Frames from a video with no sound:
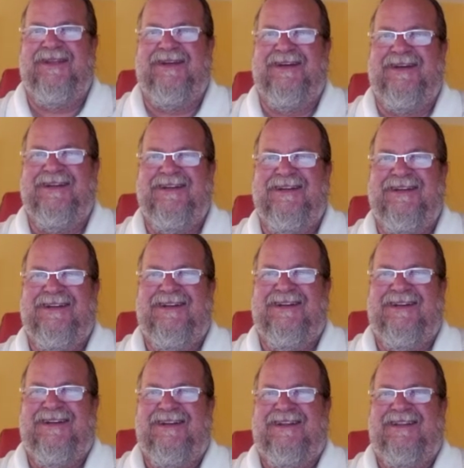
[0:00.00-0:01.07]
you,
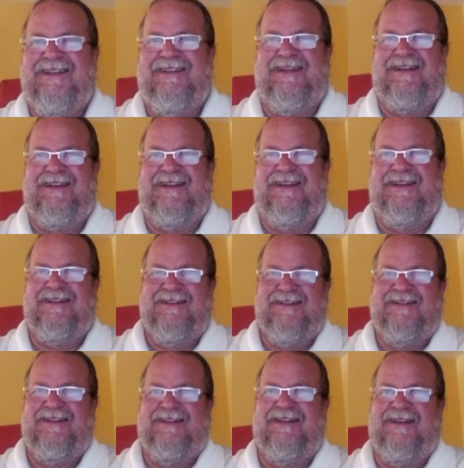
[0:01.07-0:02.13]
then
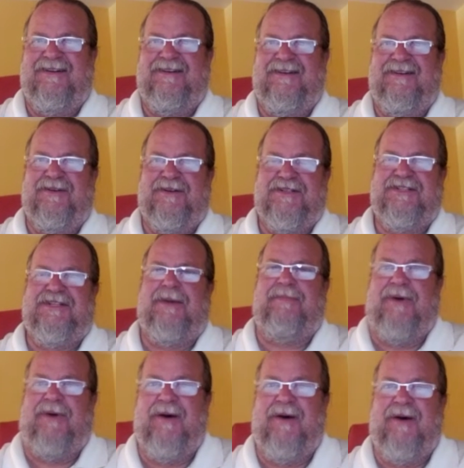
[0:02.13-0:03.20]
you're a step
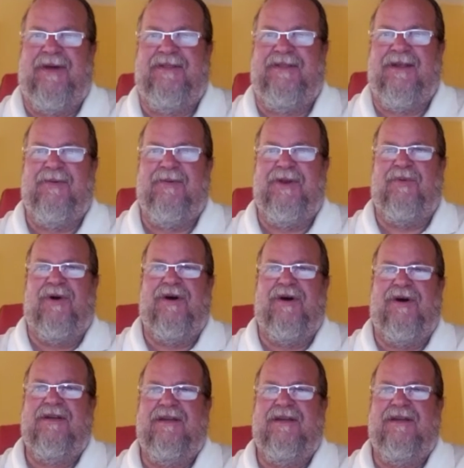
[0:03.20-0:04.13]
up, I think, when you walk